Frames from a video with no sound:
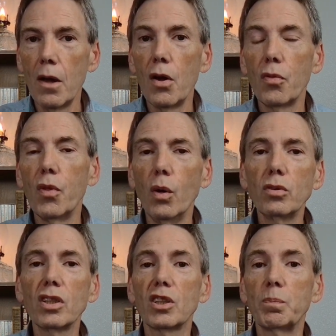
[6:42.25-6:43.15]
those
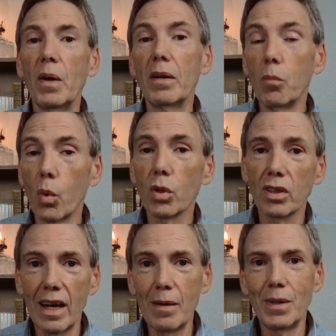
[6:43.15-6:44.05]
that spend more
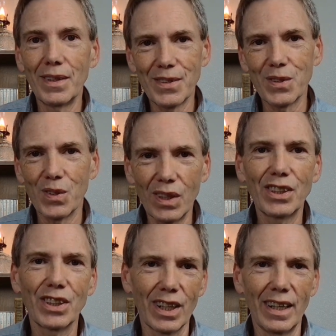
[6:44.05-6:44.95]
time in the
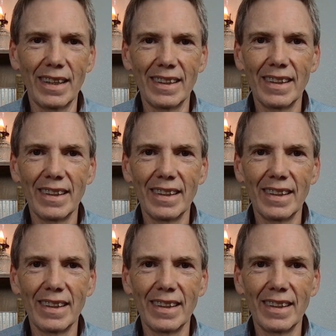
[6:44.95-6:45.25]
sunshine